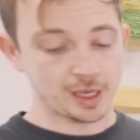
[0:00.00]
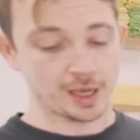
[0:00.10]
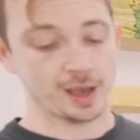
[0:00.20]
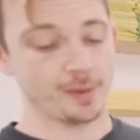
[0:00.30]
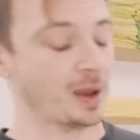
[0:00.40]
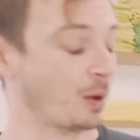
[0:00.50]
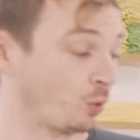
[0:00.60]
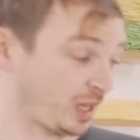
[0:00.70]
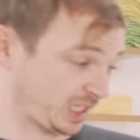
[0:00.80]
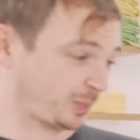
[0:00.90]
Um, and
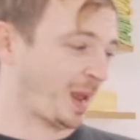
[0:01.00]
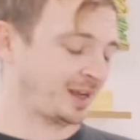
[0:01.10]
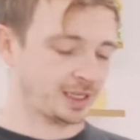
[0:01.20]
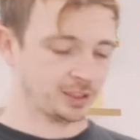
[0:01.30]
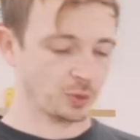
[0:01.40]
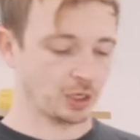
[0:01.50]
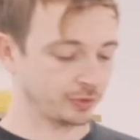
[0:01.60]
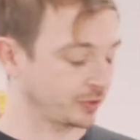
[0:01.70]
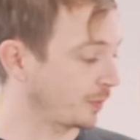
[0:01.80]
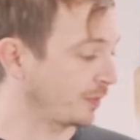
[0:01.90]
we expand it as well
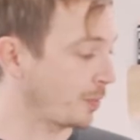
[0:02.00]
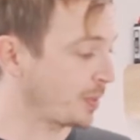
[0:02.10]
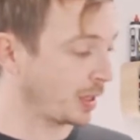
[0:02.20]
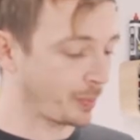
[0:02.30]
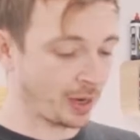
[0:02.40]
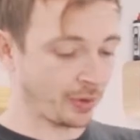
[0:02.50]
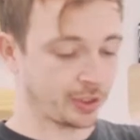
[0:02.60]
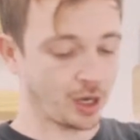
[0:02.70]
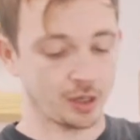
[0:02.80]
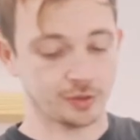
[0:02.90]
on some of our bigger power
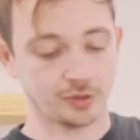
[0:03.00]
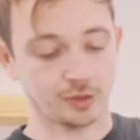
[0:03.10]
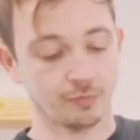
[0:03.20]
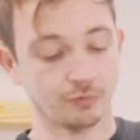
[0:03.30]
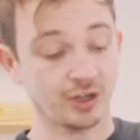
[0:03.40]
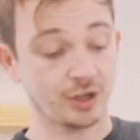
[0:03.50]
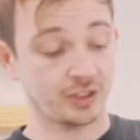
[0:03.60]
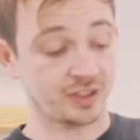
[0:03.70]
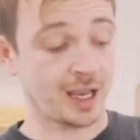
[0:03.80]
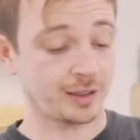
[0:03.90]
cars and run
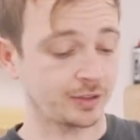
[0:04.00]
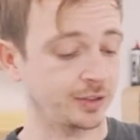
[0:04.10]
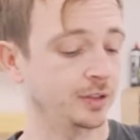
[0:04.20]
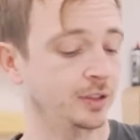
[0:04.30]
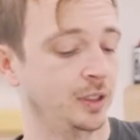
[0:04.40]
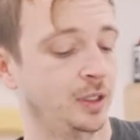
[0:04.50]
ice tanks.